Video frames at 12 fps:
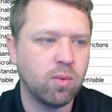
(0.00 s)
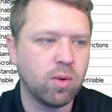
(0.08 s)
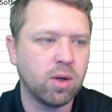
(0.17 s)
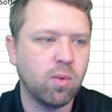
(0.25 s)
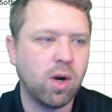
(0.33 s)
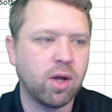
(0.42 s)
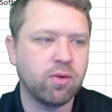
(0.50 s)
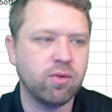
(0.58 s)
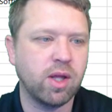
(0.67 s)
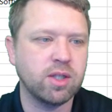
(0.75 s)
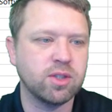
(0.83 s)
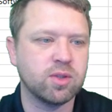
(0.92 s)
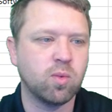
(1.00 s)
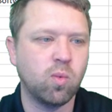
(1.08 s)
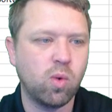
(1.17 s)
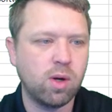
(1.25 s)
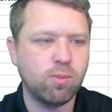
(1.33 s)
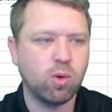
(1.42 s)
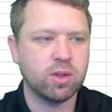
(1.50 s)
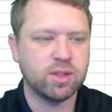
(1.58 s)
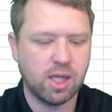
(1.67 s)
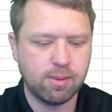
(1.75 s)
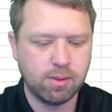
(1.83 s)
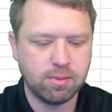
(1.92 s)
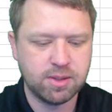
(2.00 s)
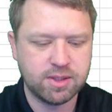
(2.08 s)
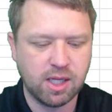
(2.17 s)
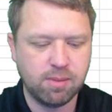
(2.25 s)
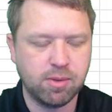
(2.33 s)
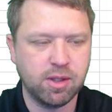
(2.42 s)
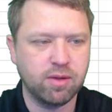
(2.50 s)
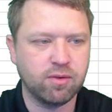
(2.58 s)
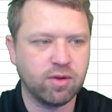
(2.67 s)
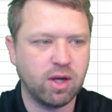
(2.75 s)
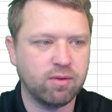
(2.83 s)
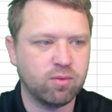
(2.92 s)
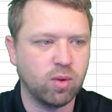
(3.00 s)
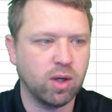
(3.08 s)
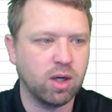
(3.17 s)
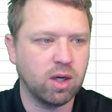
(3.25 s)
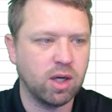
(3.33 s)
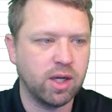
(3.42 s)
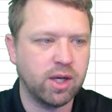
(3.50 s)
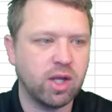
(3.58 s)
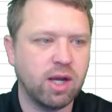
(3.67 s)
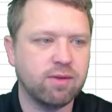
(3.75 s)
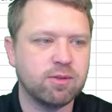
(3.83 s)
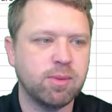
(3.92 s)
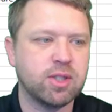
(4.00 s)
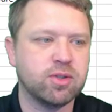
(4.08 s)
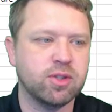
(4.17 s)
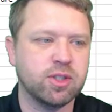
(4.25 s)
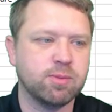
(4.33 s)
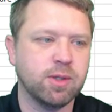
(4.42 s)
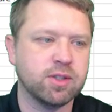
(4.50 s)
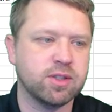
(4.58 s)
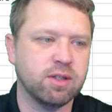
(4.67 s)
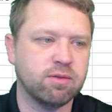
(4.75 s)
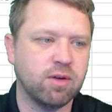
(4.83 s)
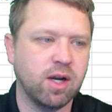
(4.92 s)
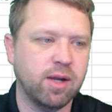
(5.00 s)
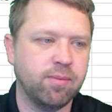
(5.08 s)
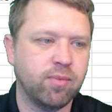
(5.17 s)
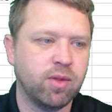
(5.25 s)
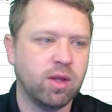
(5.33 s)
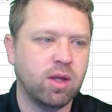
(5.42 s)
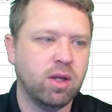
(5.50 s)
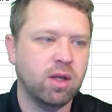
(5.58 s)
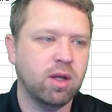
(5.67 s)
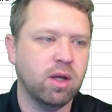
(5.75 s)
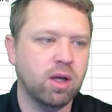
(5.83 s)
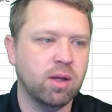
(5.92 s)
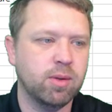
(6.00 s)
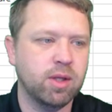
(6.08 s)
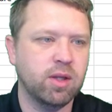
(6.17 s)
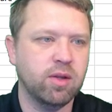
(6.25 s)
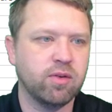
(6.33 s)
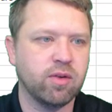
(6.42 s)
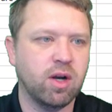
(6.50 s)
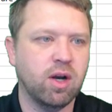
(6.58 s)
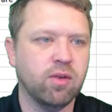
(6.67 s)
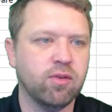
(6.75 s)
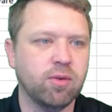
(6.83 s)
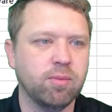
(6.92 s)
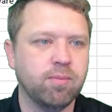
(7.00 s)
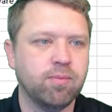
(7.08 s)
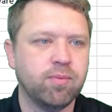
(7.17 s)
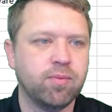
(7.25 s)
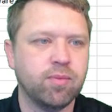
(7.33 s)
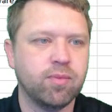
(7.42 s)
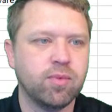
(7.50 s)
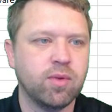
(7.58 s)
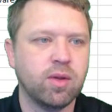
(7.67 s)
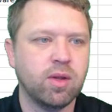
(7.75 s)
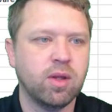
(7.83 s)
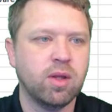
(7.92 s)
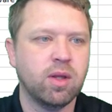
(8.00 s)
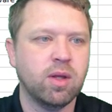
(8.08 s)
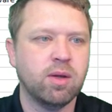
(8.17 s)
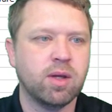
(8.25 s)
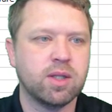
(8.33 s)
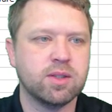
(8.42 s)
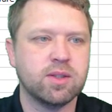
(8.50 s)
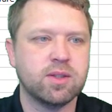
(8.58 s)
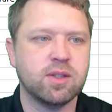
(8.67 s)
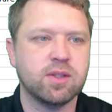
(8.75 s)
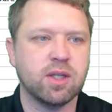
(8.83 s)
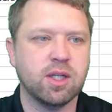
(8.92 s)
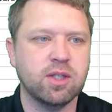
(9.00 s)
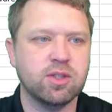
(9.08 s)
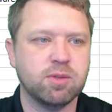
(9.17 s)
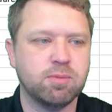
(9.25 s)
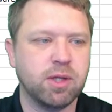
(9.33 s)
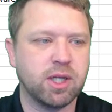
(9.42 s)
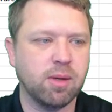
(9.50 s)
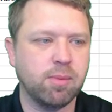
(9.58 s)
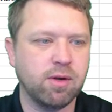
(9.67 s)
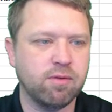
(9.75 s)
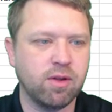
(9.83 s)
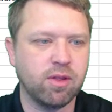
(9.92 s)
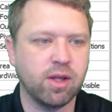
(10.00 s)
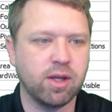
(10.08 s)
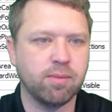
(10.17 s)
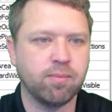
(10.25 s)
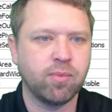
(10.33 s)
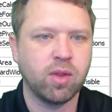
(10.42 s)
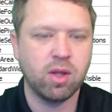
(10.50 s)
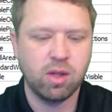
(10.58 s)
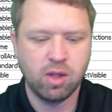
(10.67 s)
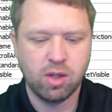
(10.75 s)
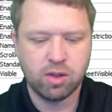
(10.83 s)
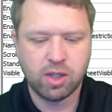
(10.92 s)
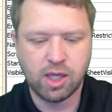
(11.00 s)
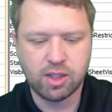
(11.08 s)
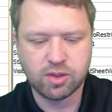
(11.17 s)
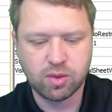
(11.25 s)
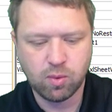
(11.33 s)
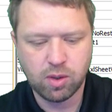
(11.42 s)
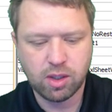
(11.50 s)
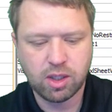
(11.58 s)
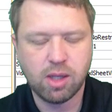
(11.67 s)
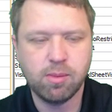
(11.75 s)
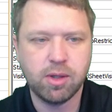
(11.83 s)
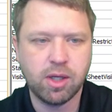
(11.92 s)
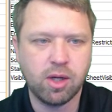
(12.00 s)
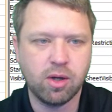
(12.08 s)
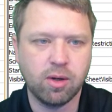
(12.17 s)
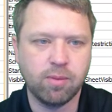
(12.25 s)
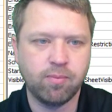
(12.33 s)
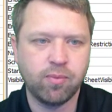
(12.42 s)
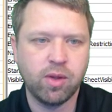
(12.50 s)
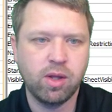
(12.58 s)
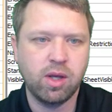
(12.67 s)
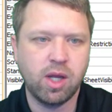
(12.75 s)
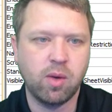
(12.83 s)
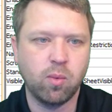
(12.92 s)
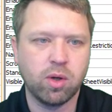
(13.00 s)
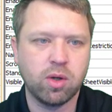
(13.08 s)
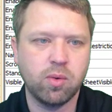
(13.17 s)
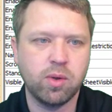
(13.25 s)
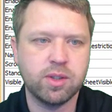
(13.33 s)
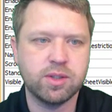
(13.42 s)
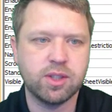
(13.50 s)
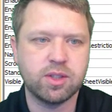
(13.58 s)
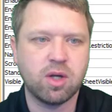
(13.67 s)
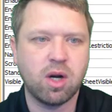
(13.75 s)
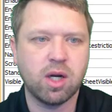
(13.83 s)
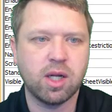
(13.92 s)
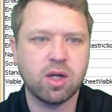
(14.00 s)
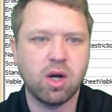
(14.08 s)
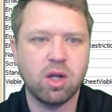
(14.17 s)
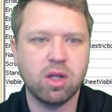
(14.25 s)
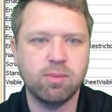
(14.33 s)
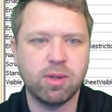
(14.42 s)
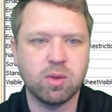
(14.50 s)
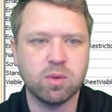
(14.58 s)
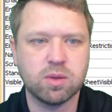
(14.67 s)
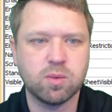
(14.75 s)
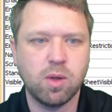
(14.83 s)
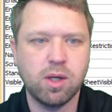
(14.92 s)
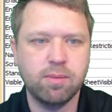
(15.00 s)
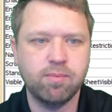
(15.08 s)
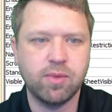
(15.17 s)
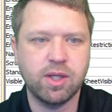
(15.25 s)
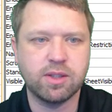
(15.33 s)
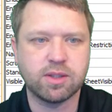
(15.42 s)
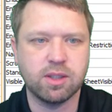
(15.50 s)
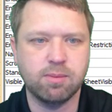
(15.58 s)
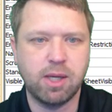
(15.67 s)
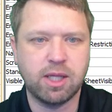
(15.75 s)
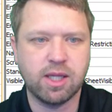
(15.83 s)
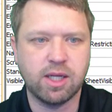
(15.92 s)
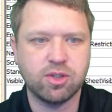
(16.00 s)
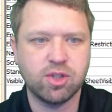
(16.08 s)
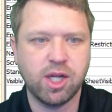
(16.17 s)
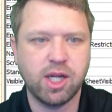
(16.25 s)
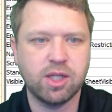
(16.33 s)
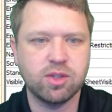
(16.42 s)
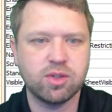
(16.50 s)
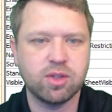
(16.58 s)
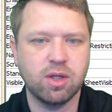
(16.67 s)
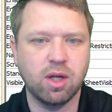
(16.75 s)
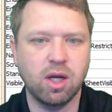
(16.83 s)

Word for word: We're going to walk through that just one more time. I'm going to type in software. you have to make sure you spell stuff right. Is awesome, because this isn't going to just pick up everything. Okay, so we're going to come in here, and we're going the target column equals 1. It's going to make that change.